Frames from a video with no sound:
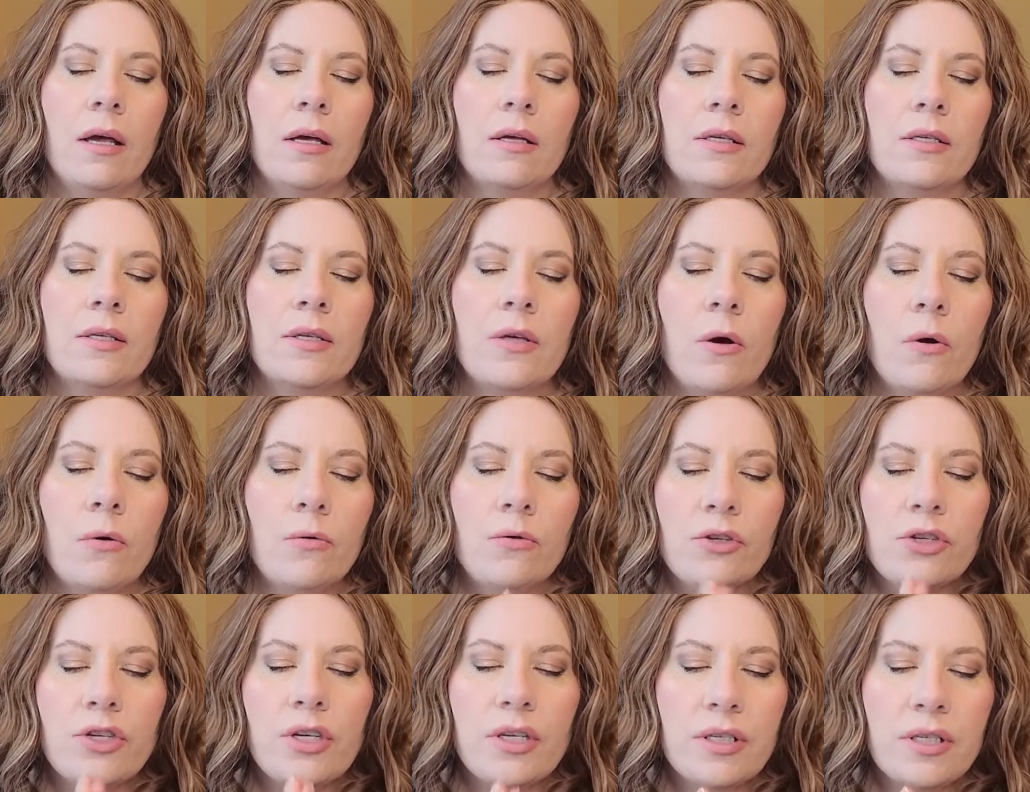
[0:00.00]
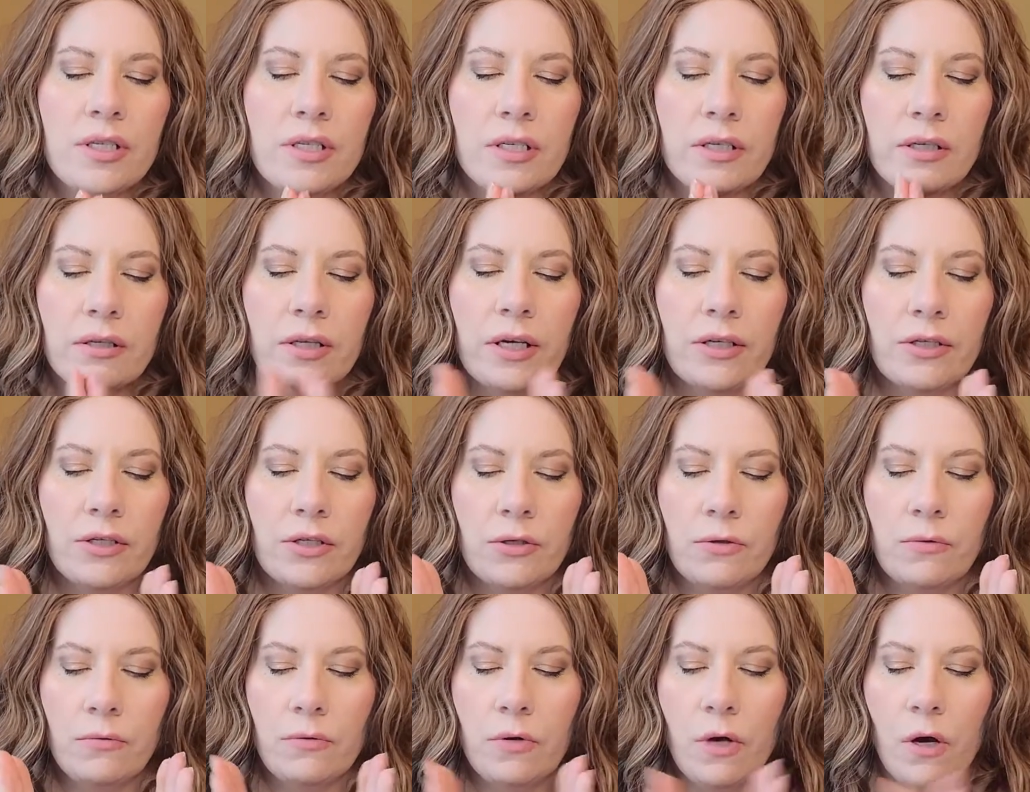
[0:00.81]
So just to let
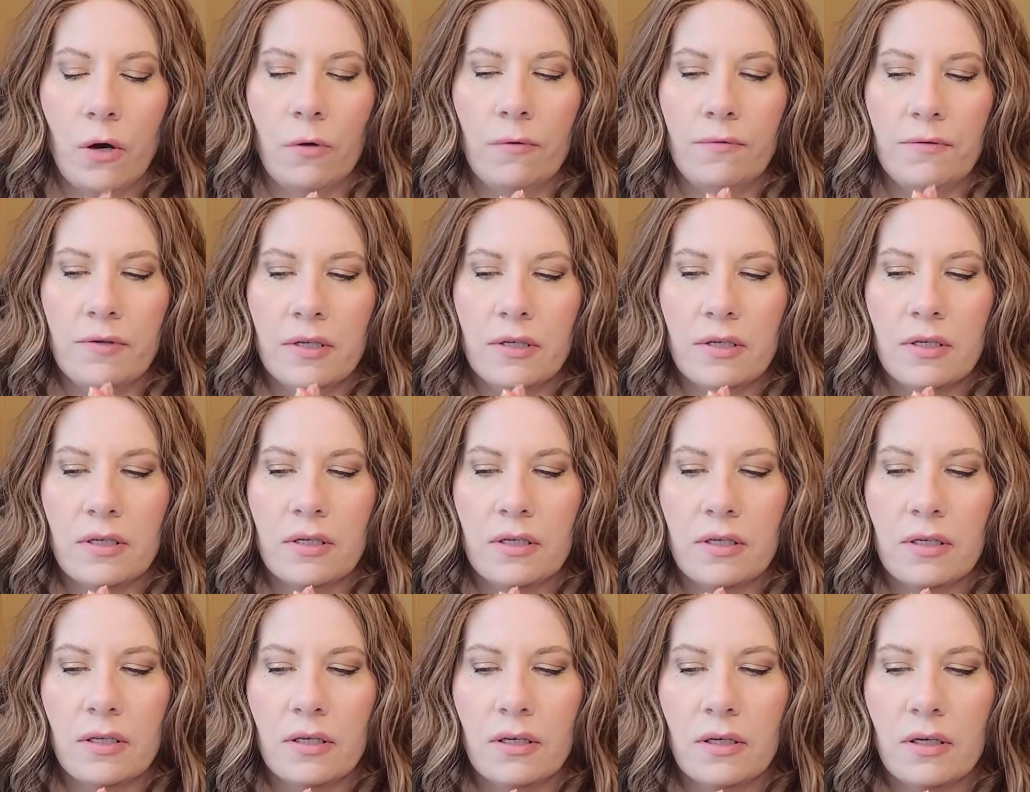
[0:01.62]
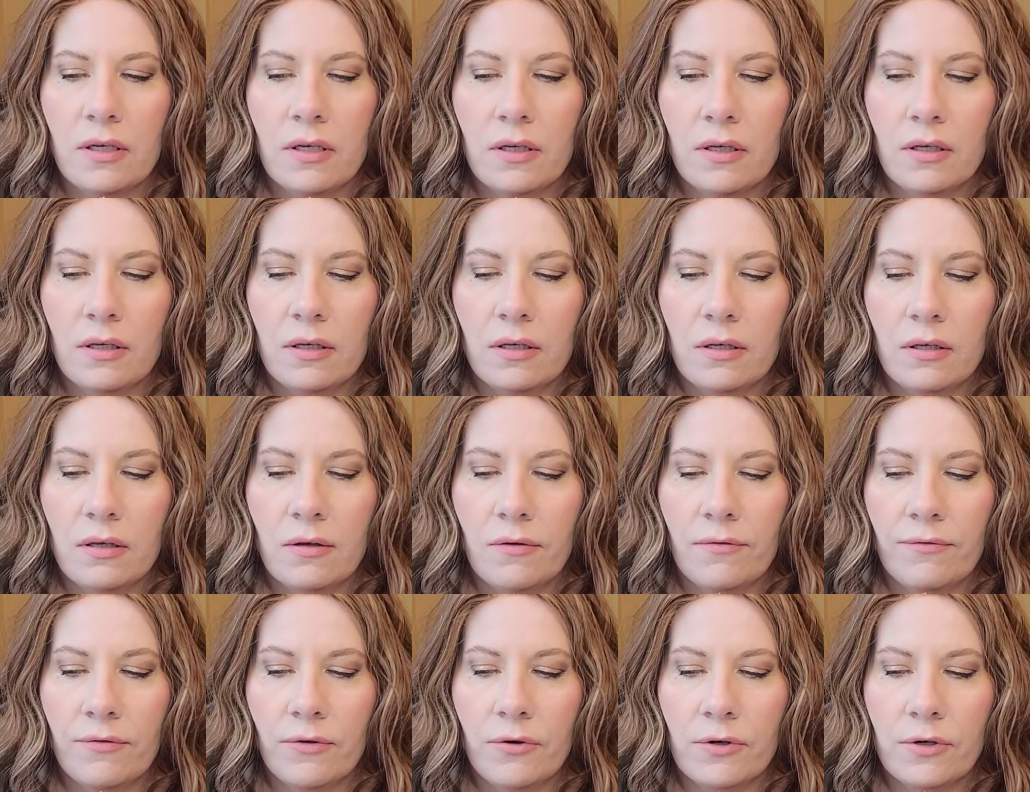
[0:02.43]
you know, if this is
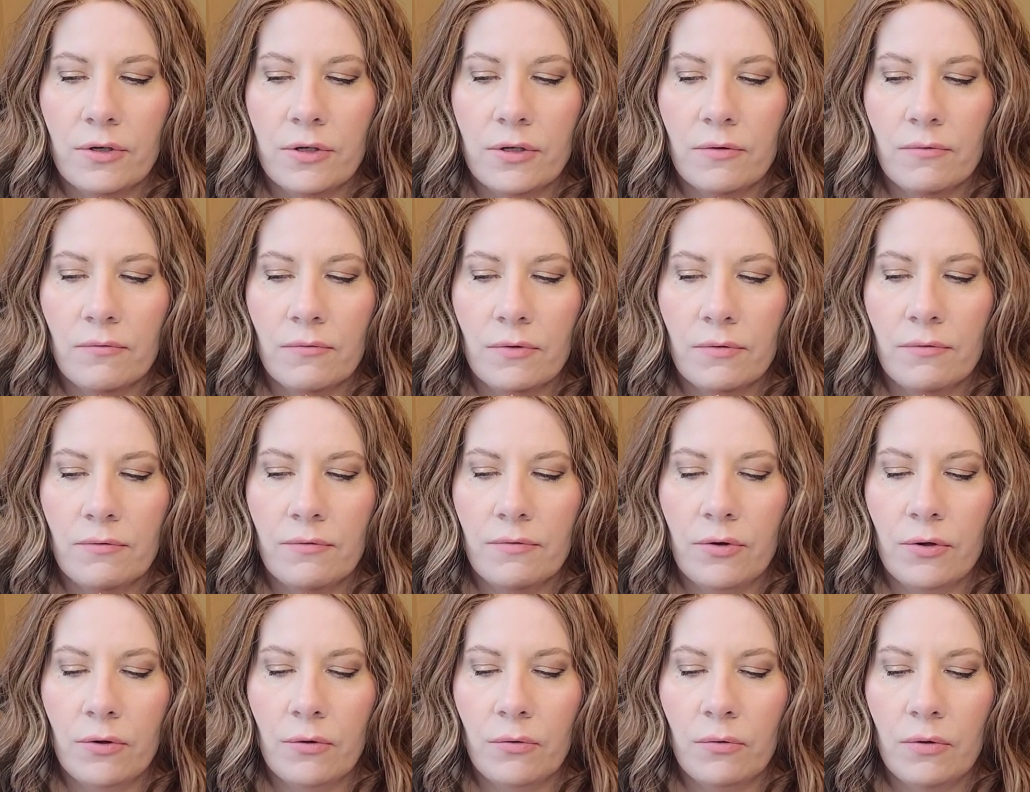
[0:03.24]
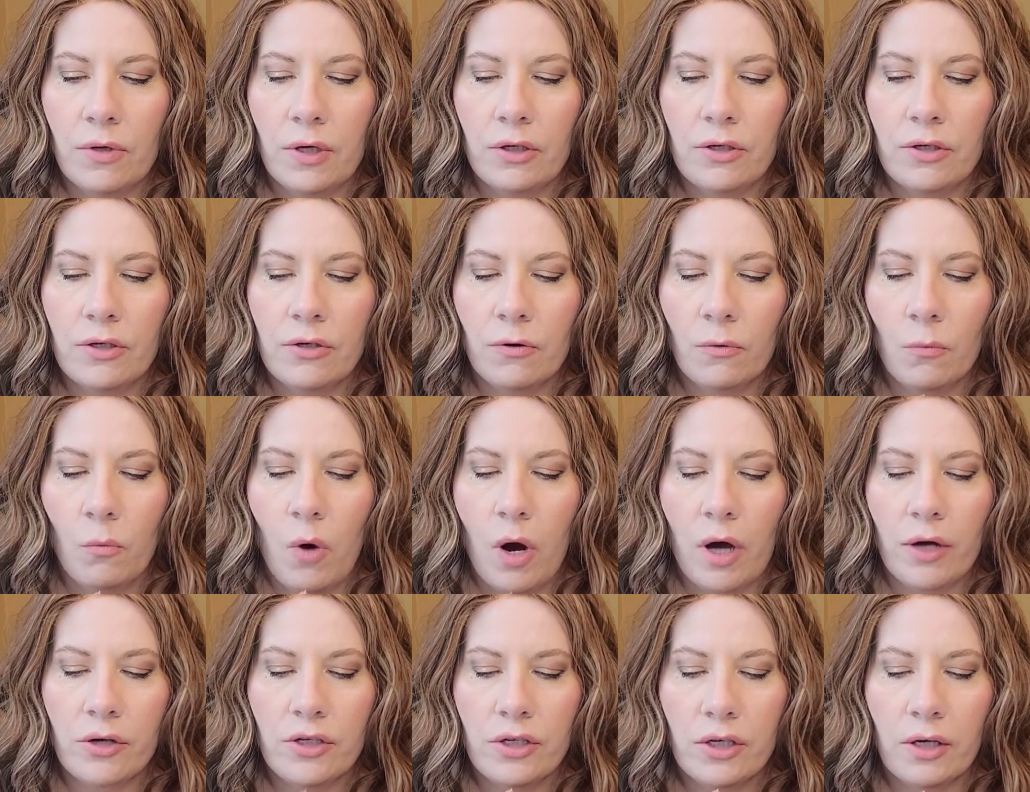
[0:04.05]
the first review that you're
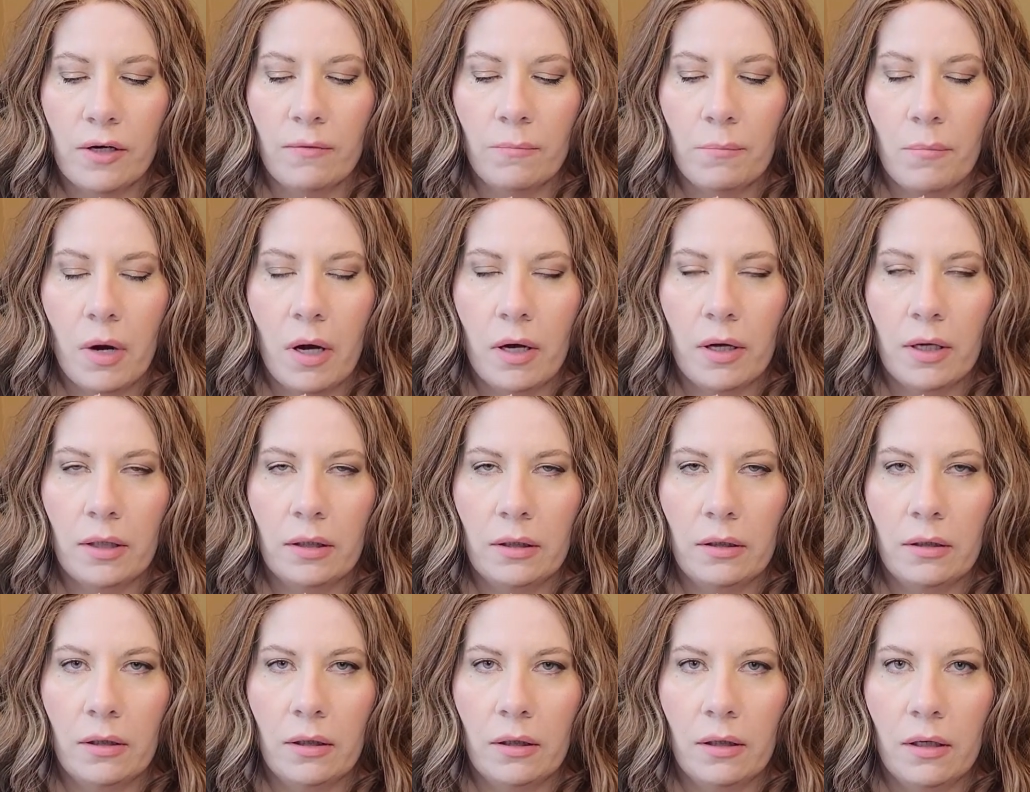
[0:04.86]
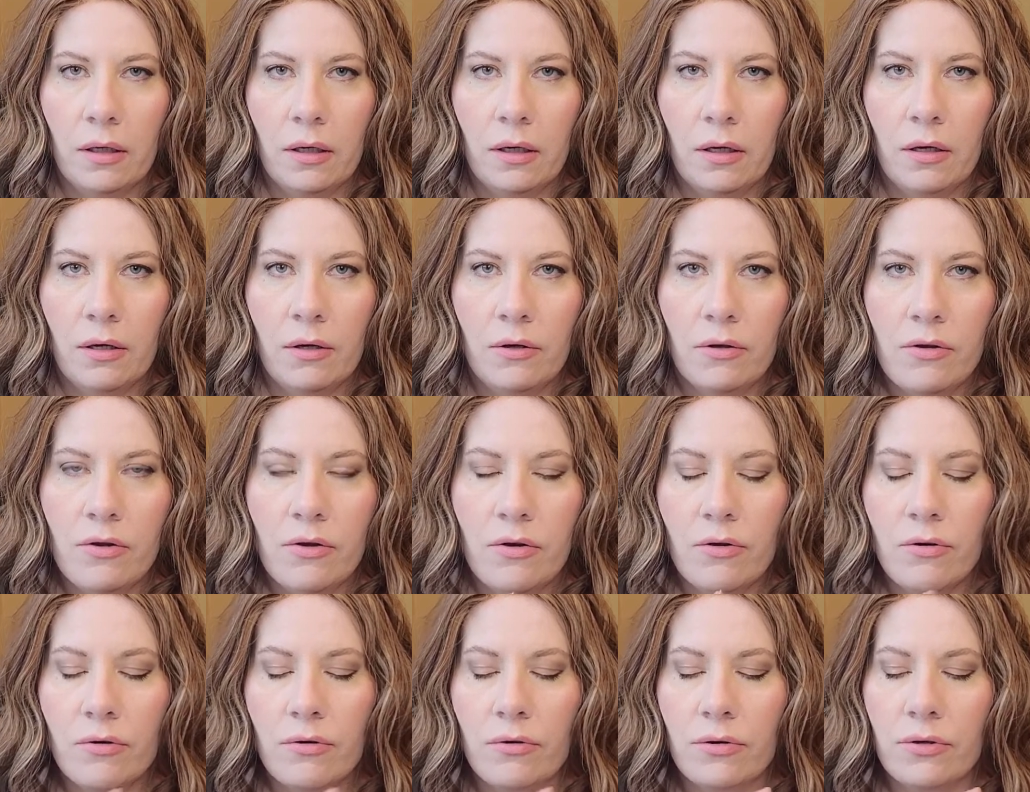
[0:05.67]
watching of mine,
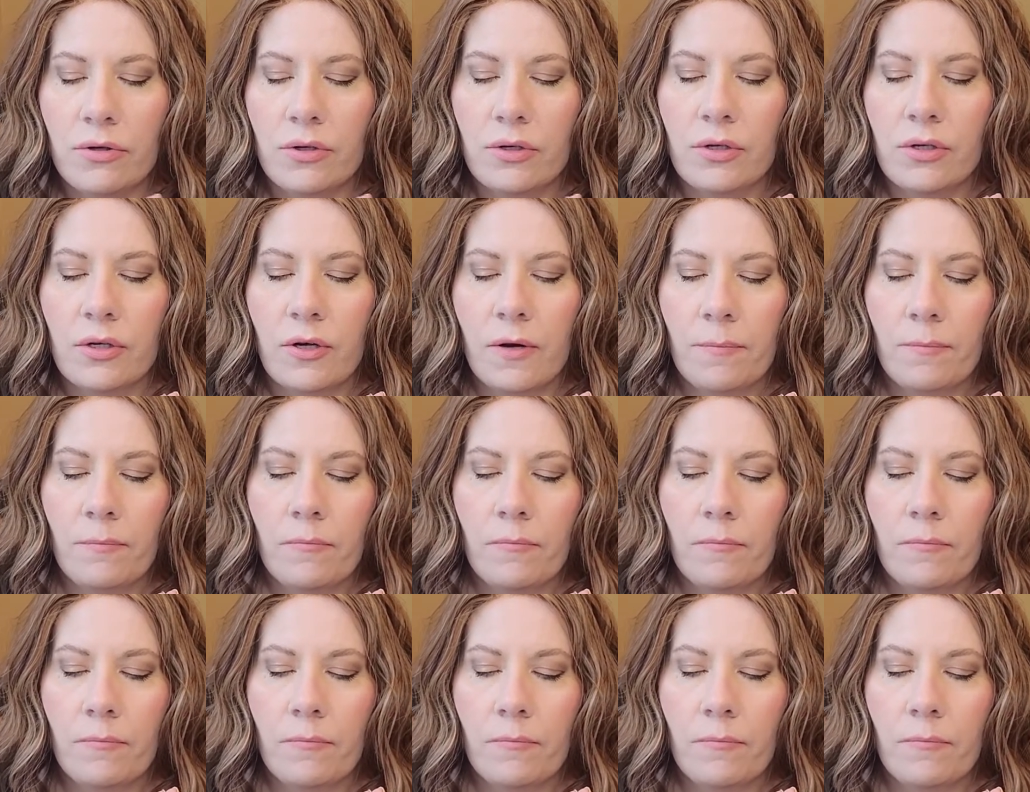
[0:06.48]
there's